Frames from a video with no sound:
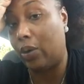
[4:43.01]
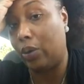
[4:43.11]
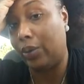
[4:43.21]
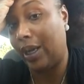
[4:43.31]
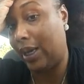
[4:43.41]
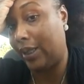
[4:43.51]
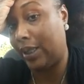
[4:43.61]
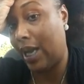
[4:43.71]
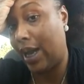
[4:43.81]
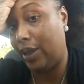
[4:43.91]
old and
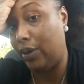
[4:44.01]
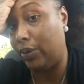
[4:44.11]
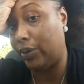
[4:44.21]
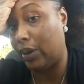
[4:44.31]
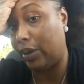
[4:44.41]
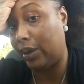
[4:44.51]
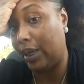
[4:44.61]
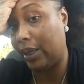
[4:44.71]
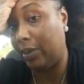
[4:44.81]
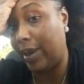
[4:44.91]
it's not used on a
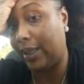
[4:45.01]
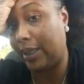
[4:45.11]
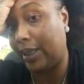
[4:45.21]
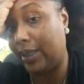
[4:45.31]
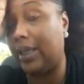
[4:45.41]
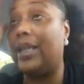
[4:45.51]
daily basis.